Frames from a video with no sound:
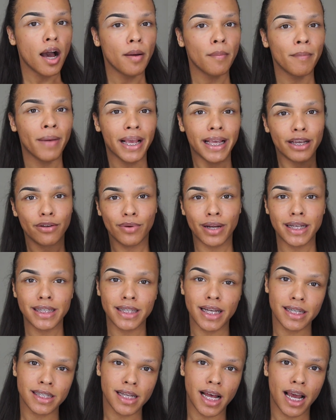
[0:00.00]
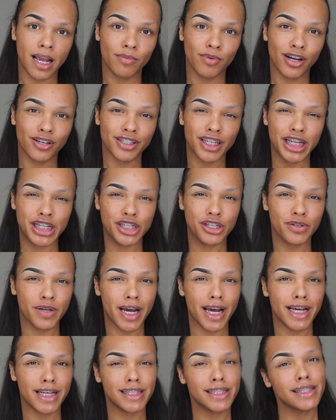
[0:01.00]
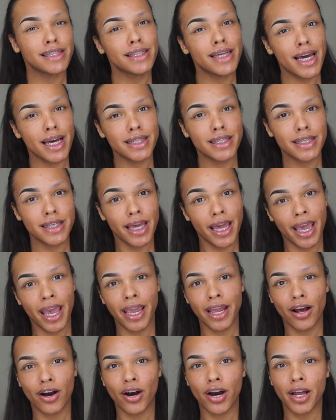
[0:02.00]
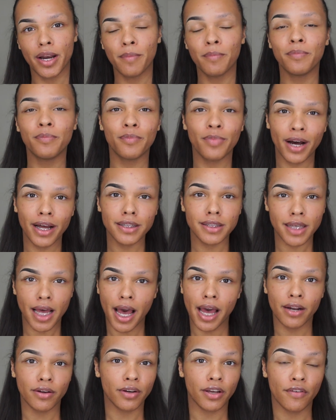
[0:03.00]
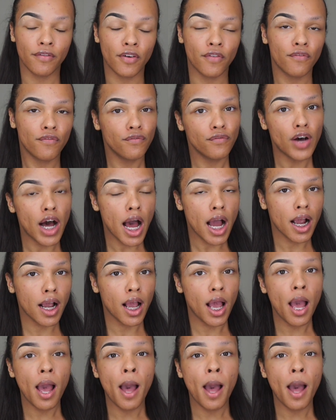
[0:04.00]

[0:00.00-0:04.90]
my erased eyebrows that you guys tend to hate on, but I don't give a fuck.